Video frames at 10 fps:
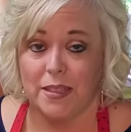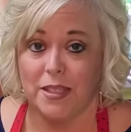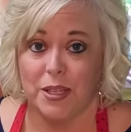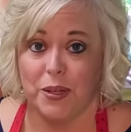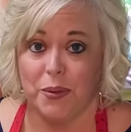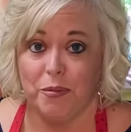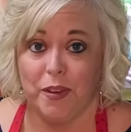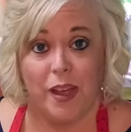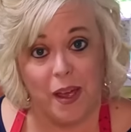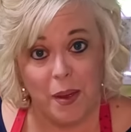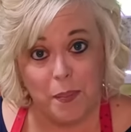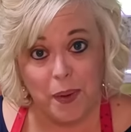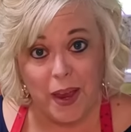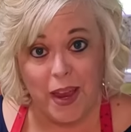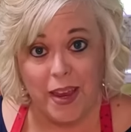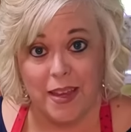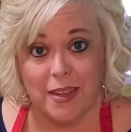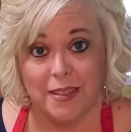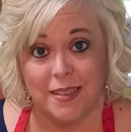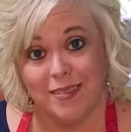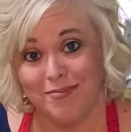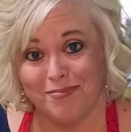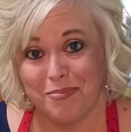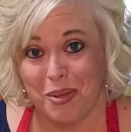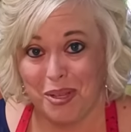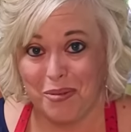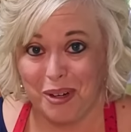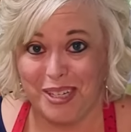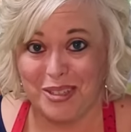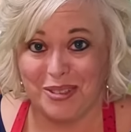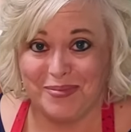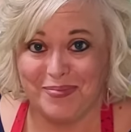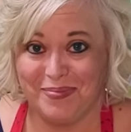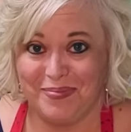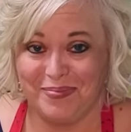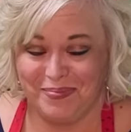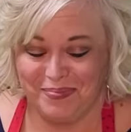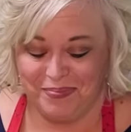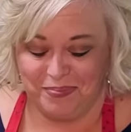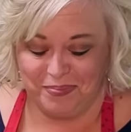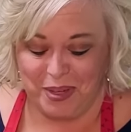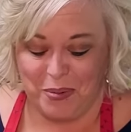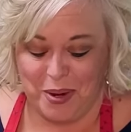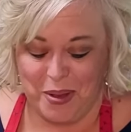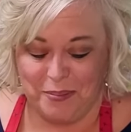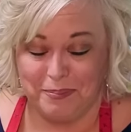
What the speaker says: to fill up and put in the freezer. Here we go.